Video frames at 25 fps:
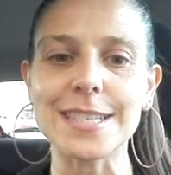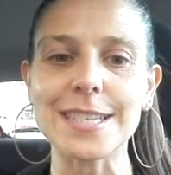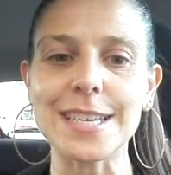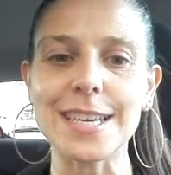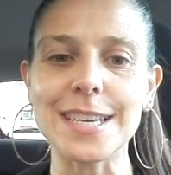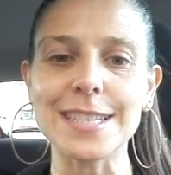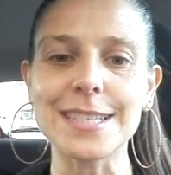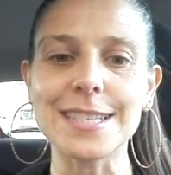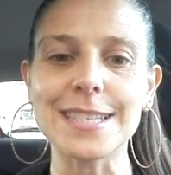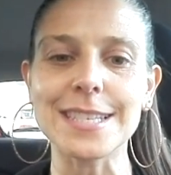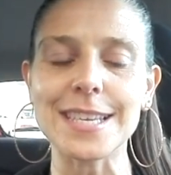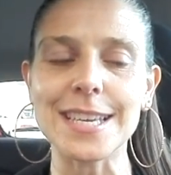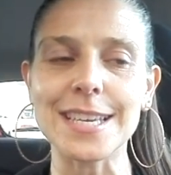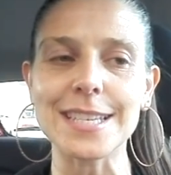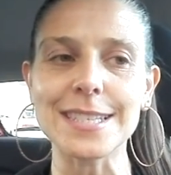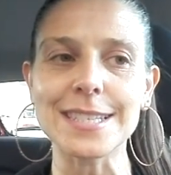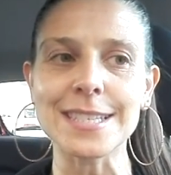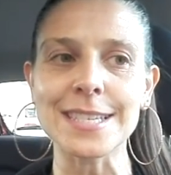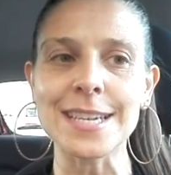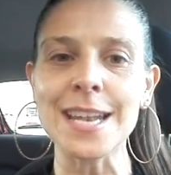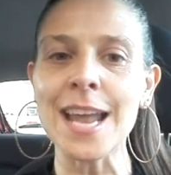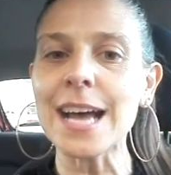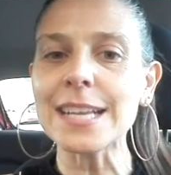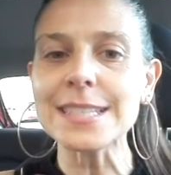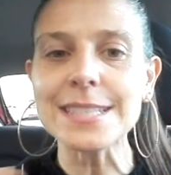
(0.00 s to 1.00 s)

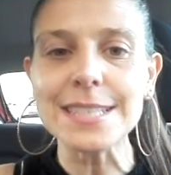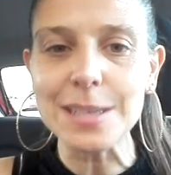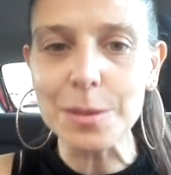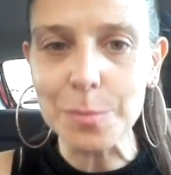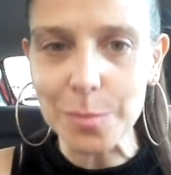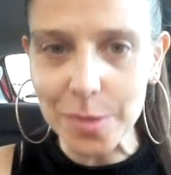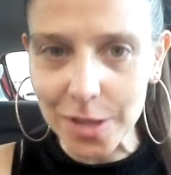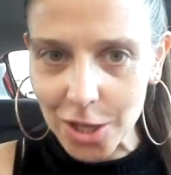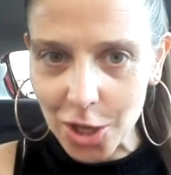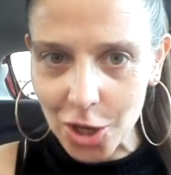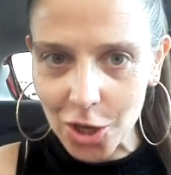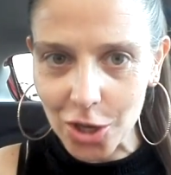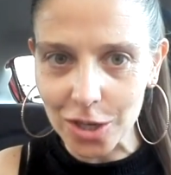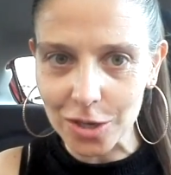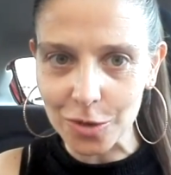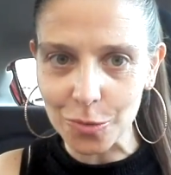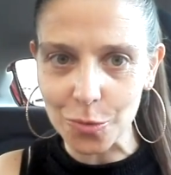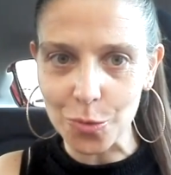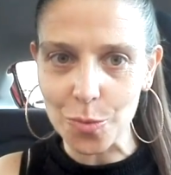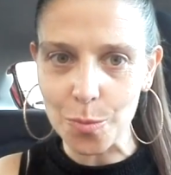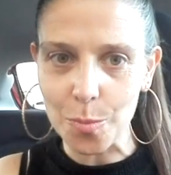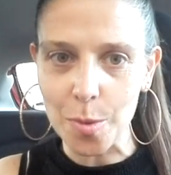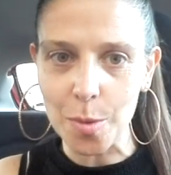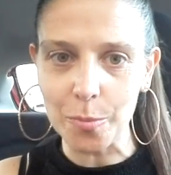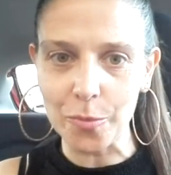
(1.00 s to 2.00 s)
It's not something you're going to
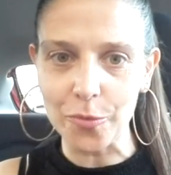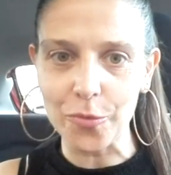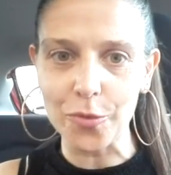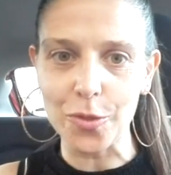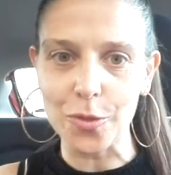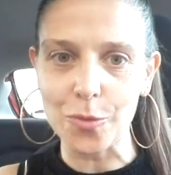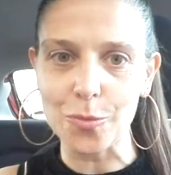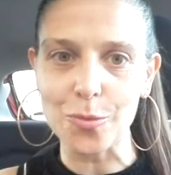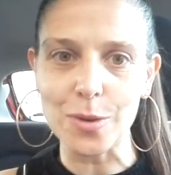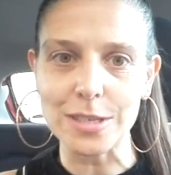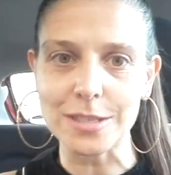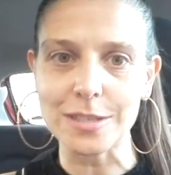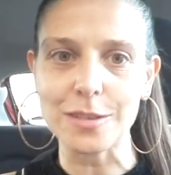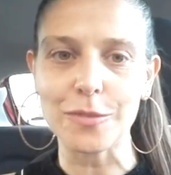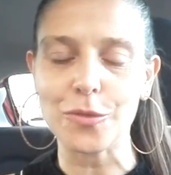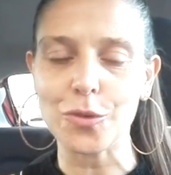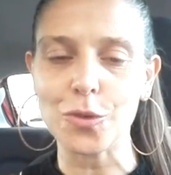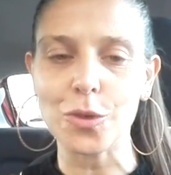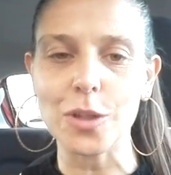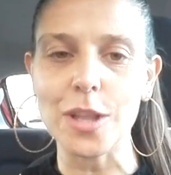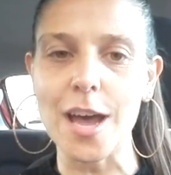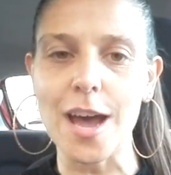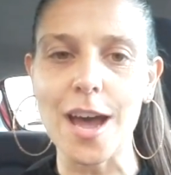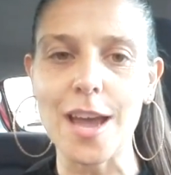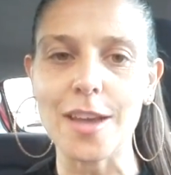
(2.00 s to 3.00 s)
remember for the rest of
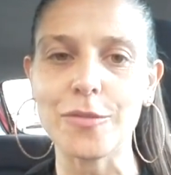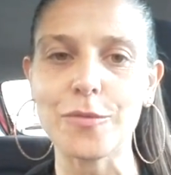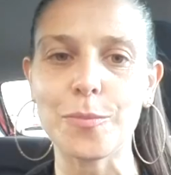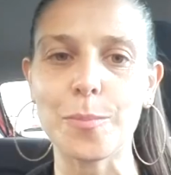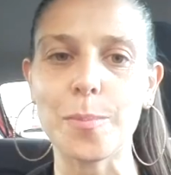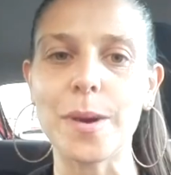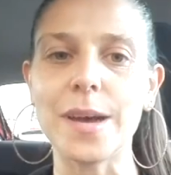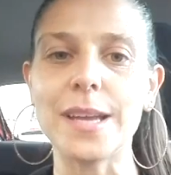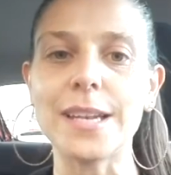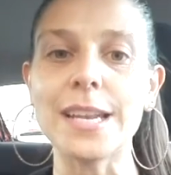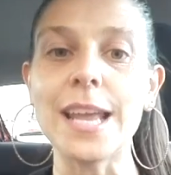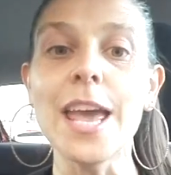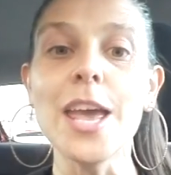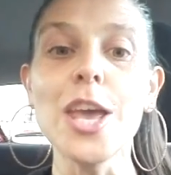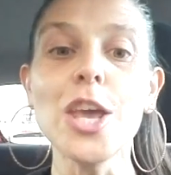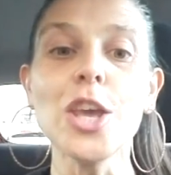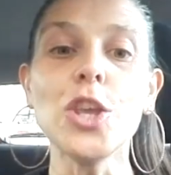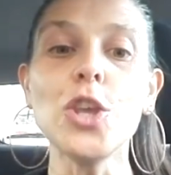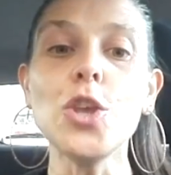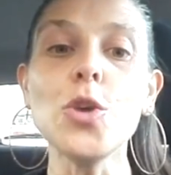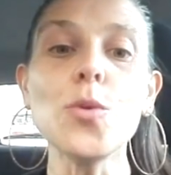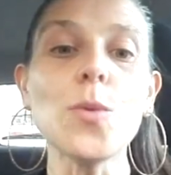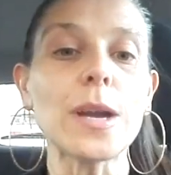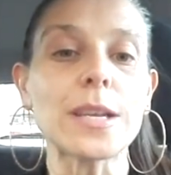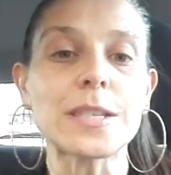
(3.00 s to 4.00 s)
your life, but
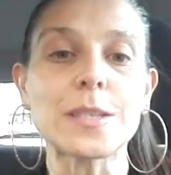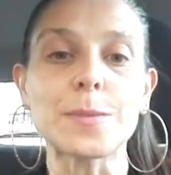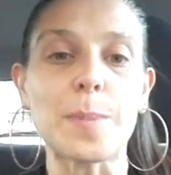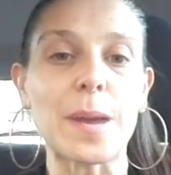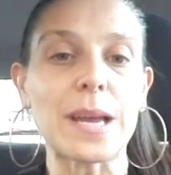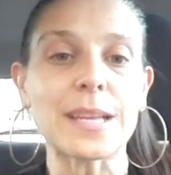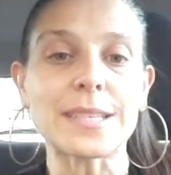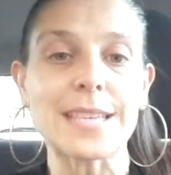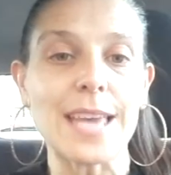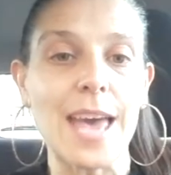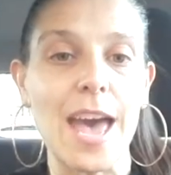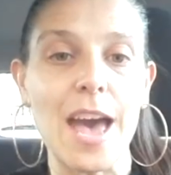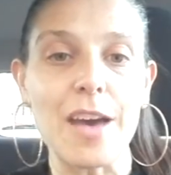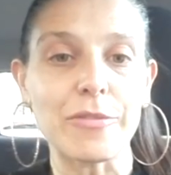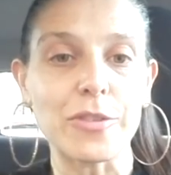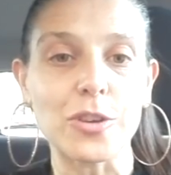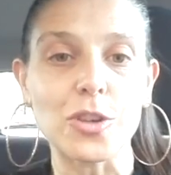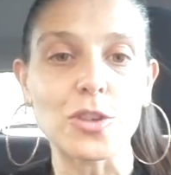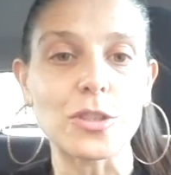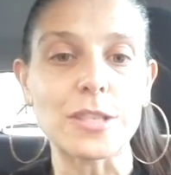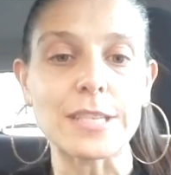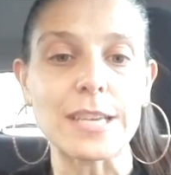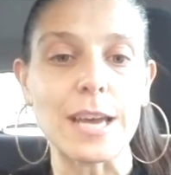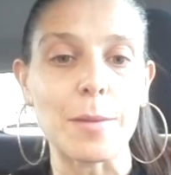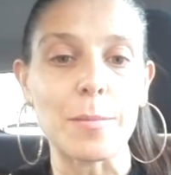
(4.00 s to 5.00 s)
you expect to have a
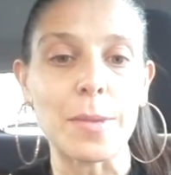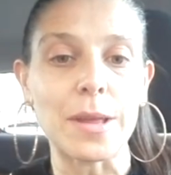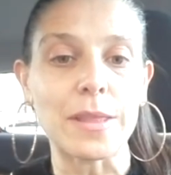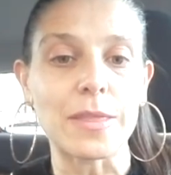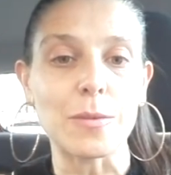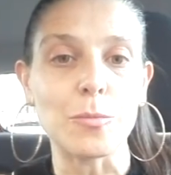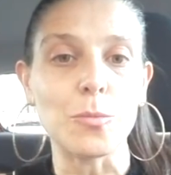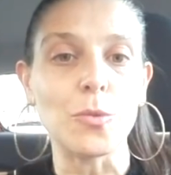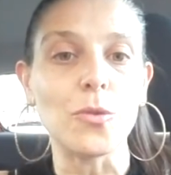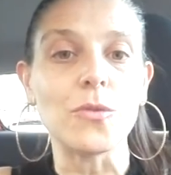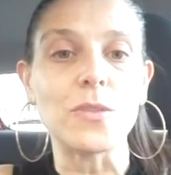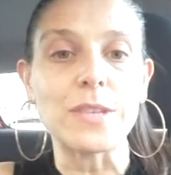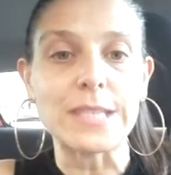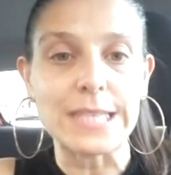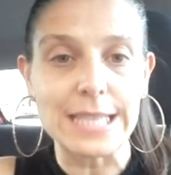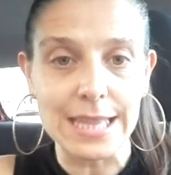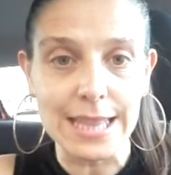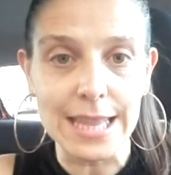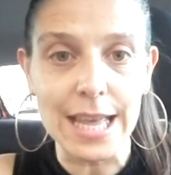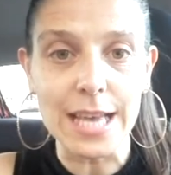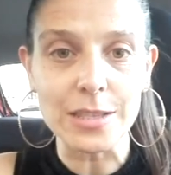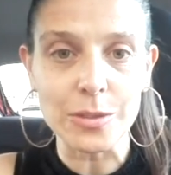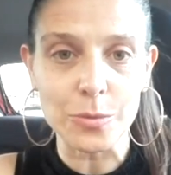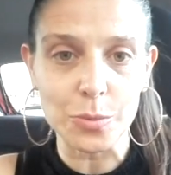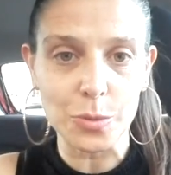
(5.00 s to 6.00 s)
good time at the movies,
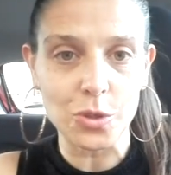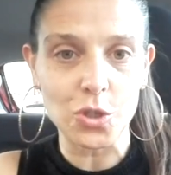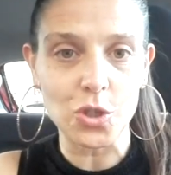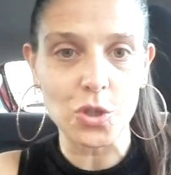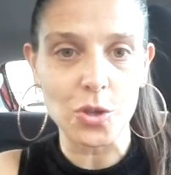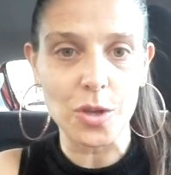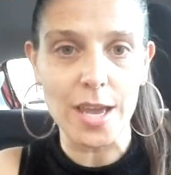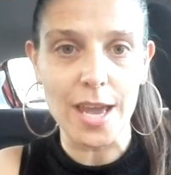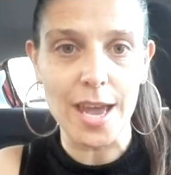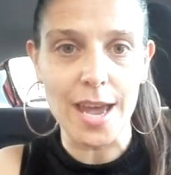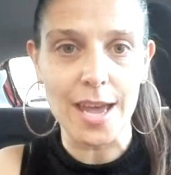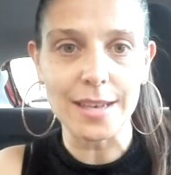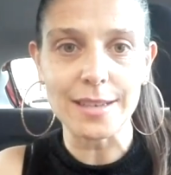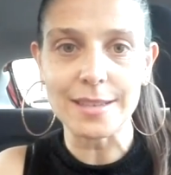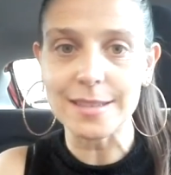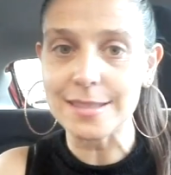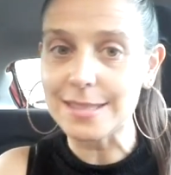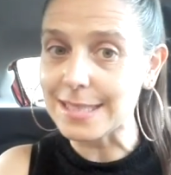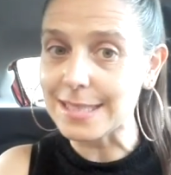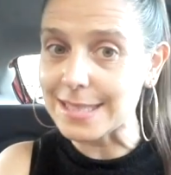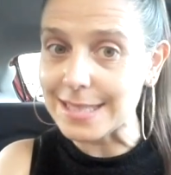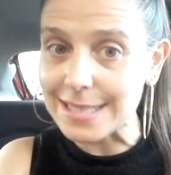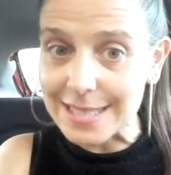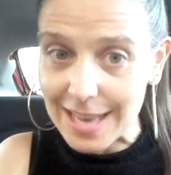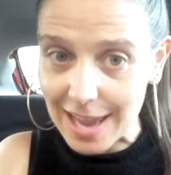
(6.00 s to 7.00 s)
and that's what you get.
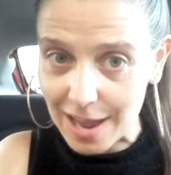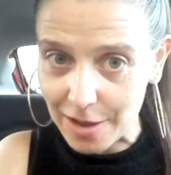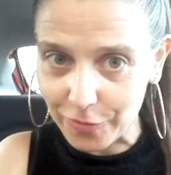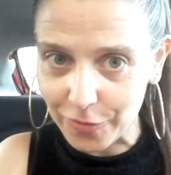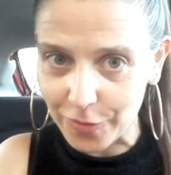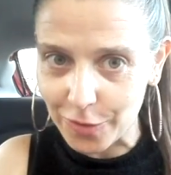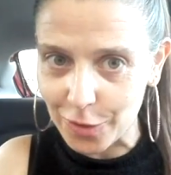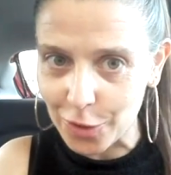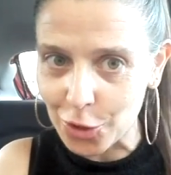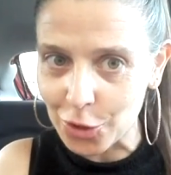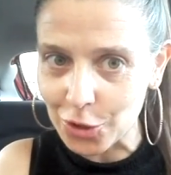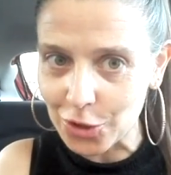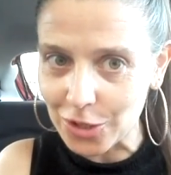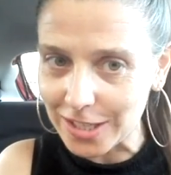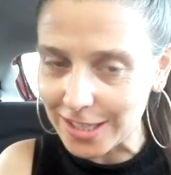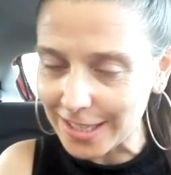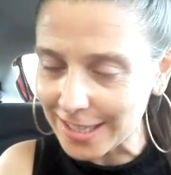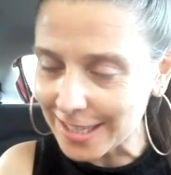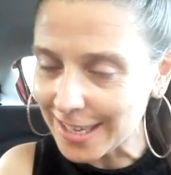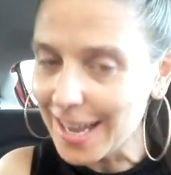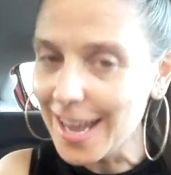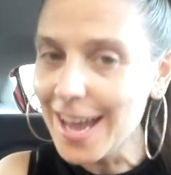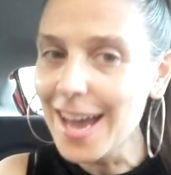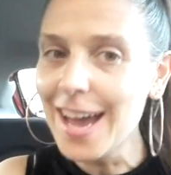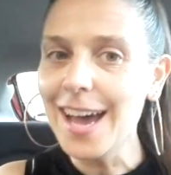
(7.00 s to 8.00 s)

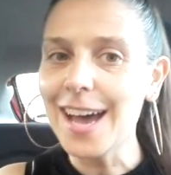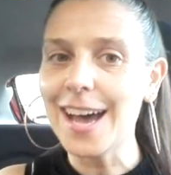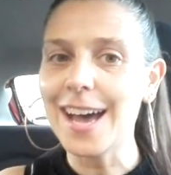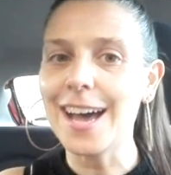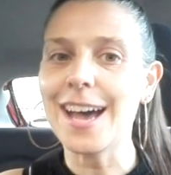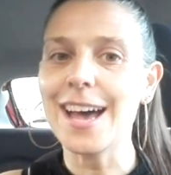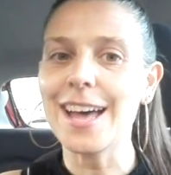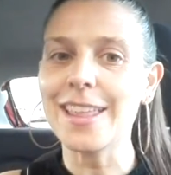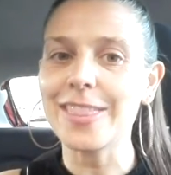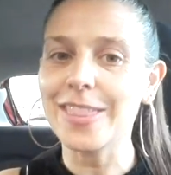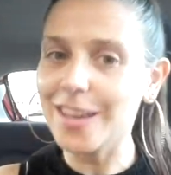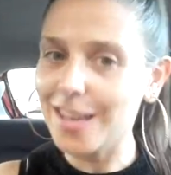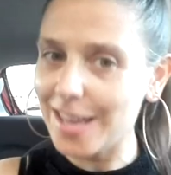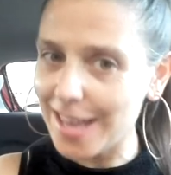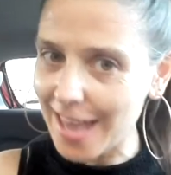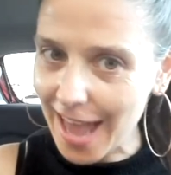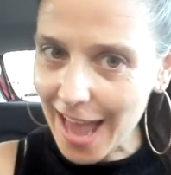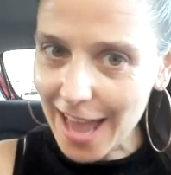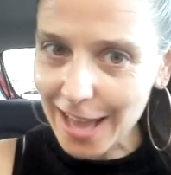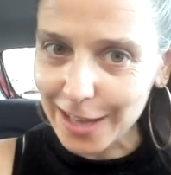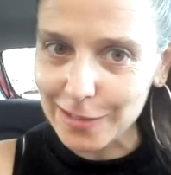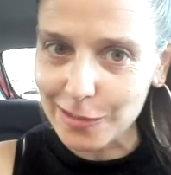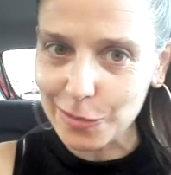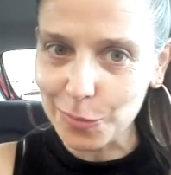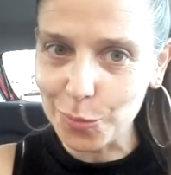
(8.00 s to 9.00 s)
Definitely, the
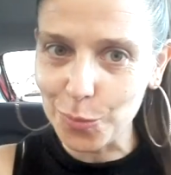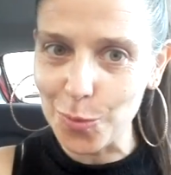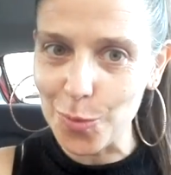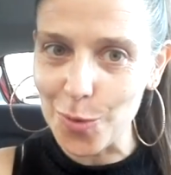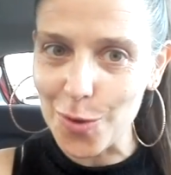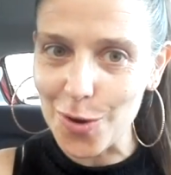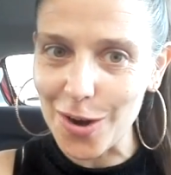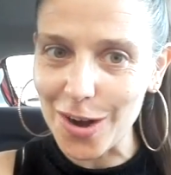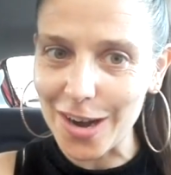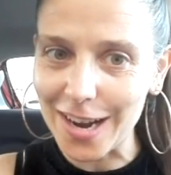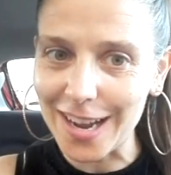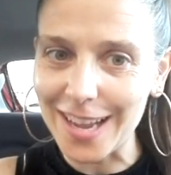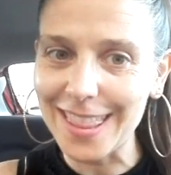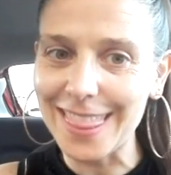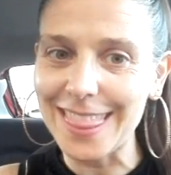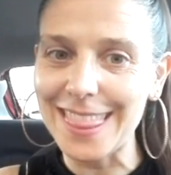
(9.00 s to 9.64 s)
gags work.